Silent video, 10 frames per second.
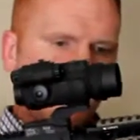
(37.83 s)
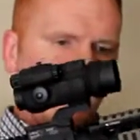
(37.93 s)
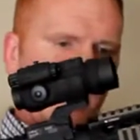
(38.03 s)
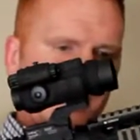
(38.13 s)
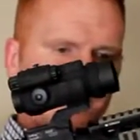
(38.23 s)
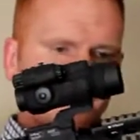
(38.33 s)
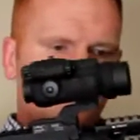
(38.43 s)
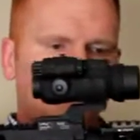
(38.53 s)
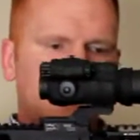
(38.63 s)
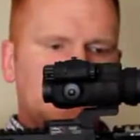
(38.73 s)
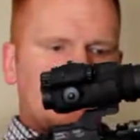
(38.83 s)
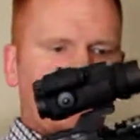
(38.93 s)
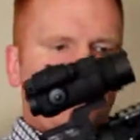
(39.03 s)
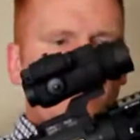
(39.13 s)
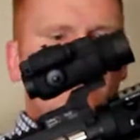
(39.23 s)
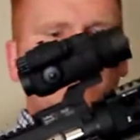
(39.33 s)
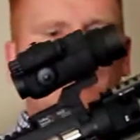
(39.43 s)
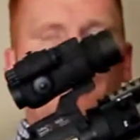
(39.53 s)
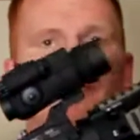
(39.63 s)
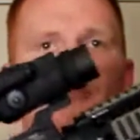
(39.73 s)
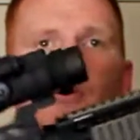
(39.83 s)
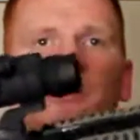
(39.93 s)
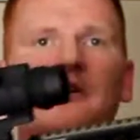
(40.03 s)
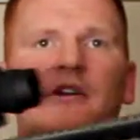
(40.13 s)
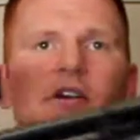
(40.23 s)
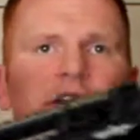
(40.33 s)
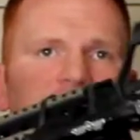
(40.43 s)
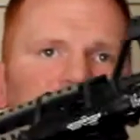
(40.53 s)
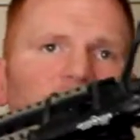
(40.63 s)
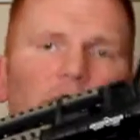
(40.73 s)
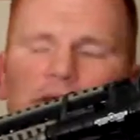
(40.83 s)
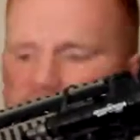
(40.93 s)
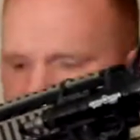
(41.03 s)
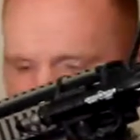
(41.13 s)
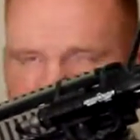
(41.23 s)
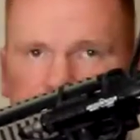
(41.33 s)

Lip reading: Alright, feeding. Feeding is nothing more, and these have all been cleared.